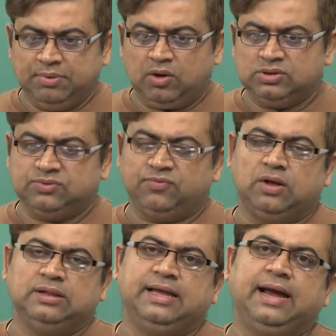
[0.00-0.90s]
because of
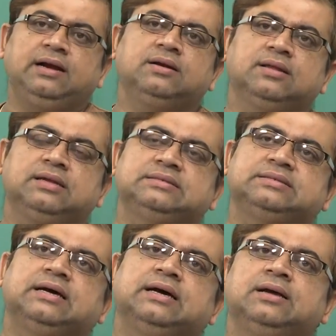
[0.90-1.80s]
all that there is
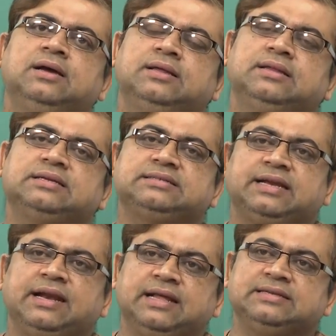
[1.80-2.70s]
a there is a
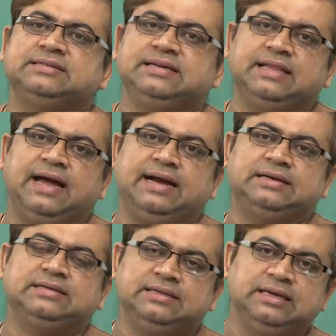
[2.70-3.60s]
tendency that
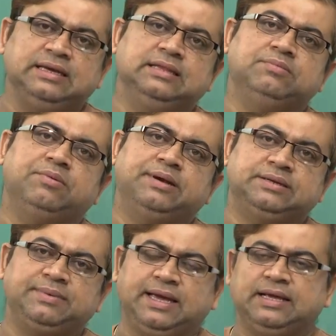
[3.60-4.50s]
the, the
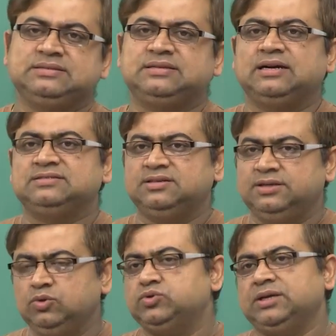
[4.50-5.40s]
momentum again starts
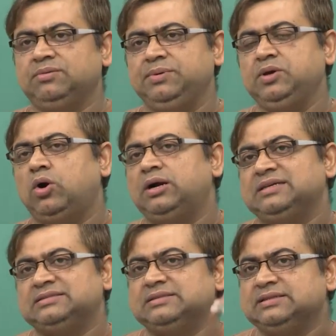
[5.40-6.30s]
reducing beyond a
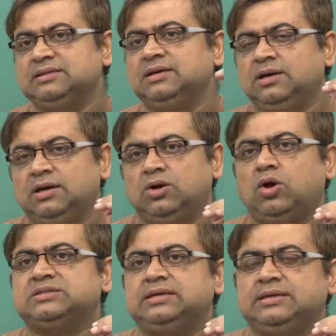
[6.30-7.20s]
certain
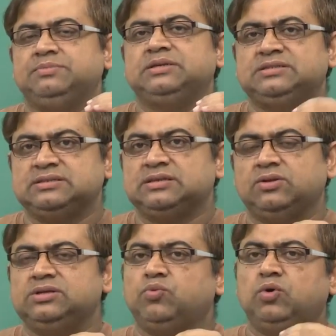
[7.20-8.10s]
nozzle tip distance. Now,
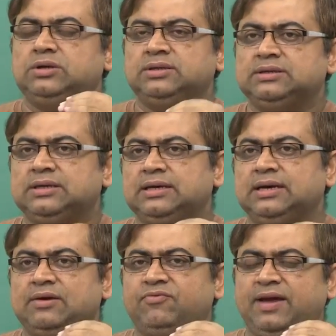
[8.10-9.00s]
this will not uh,
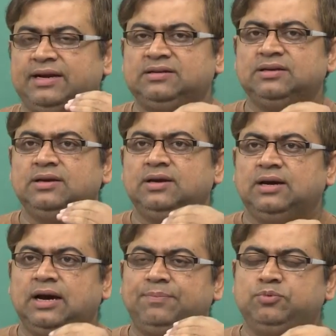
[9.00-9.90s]
affect
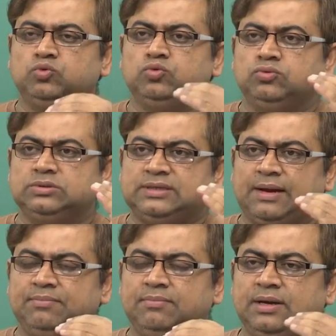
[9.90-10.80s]
up to
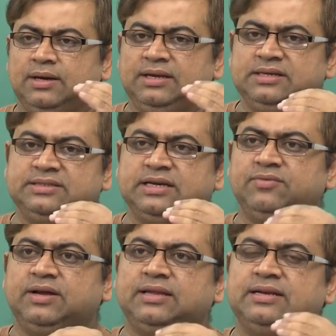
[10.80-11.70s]
some region
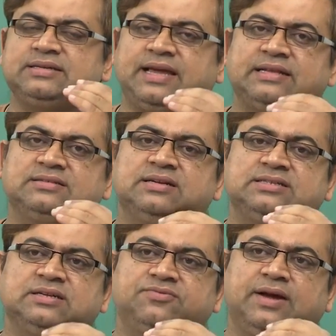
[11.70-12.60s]
where there is a
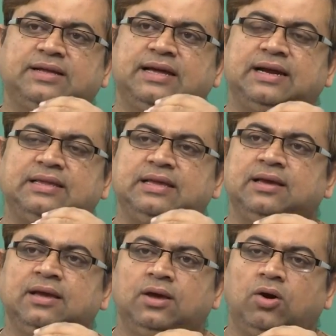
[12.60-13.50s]
cancellation effect that the
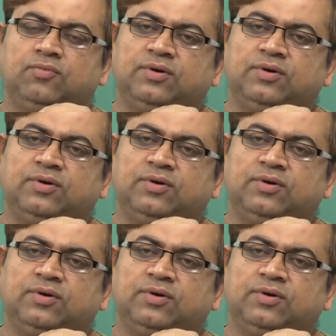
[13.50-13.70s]
on